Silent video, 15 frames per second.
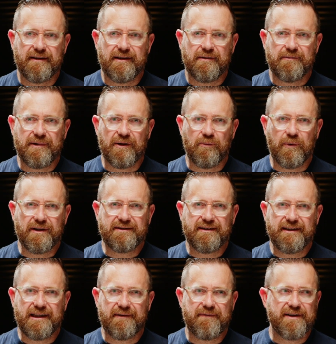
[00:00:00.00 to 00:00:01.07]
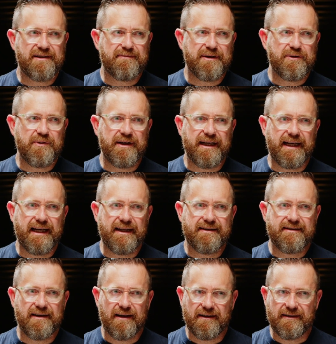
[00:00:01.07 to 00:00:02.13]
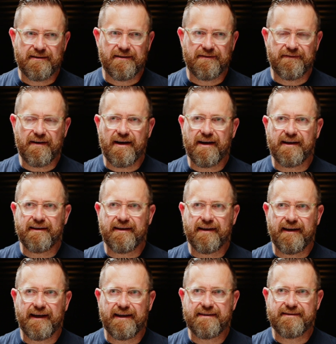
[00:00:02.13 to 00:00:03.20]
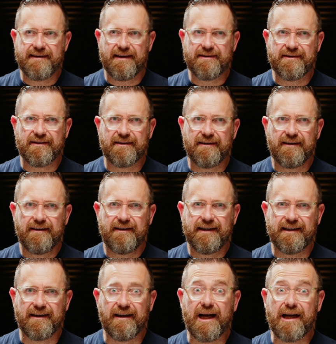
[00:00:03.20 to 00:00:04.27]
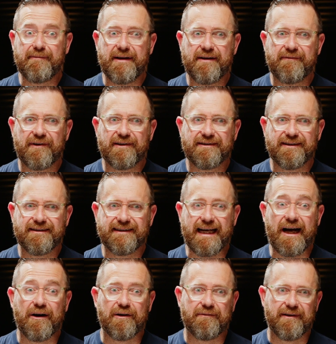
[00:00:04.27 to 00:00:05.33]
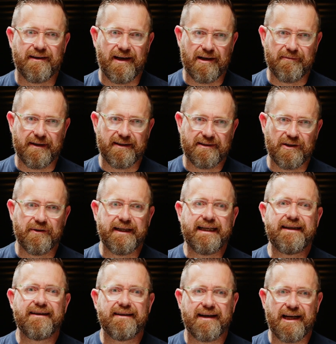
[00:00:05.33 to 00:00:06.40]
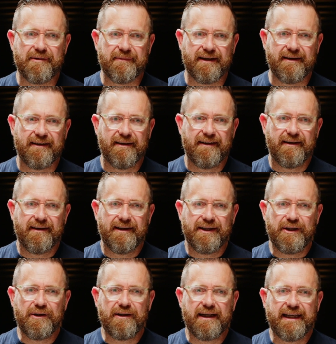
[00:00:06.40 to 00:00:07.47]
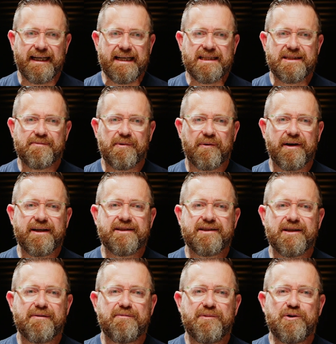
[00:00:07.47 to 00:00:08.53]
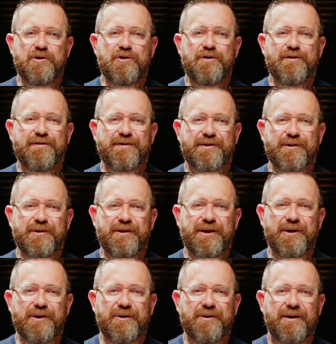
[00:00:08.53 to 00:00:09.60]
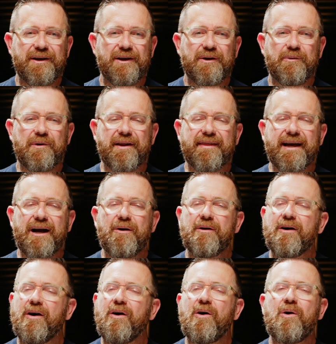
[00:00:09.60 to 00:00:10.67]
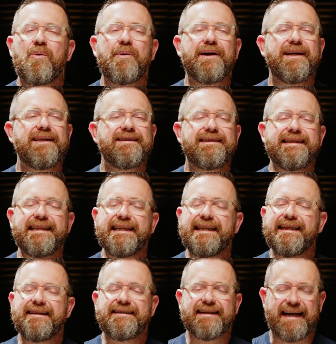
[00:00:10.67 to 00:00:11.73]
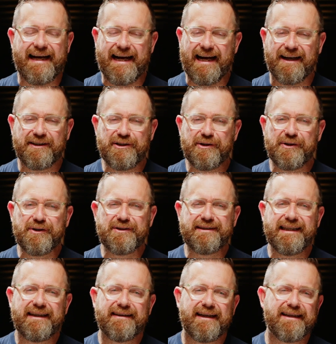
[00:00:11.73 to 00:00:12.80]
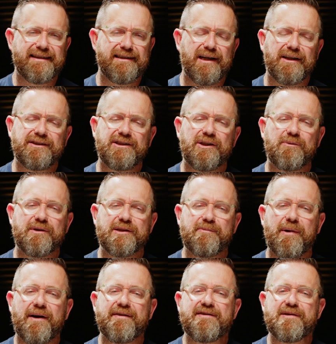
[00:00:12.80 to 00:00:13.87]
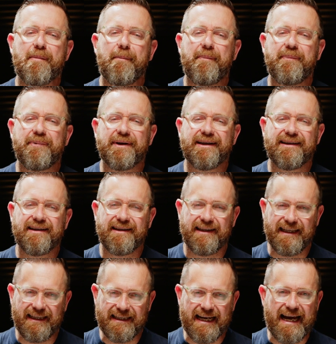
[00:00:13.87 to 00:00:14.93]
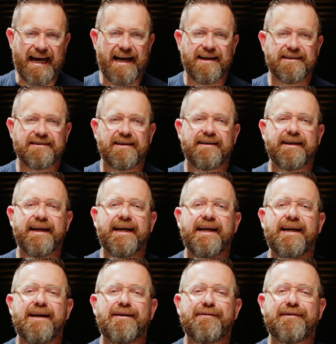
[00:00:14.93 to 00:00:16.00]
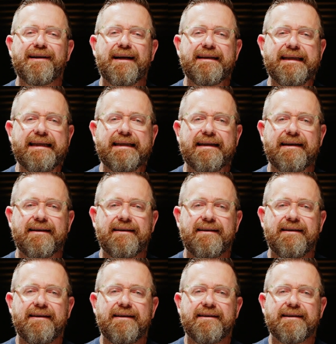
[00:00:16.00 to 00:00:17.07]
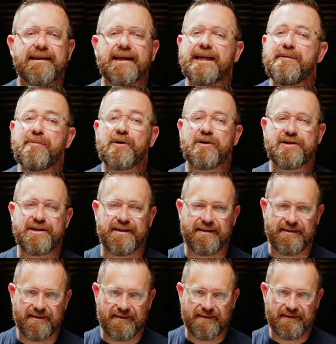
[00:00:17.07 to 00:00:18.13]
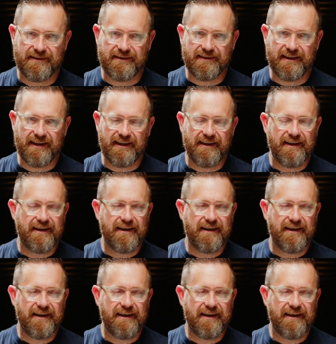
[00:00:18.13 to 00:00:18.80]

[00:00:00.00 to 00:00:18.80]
But what's the difference between a defined head center in alignment versus out of alignment? So, in alignment, you let inspiration move through you without always needing to act. You understand that it's not your responsibility to act on every idea that emerges. Okay.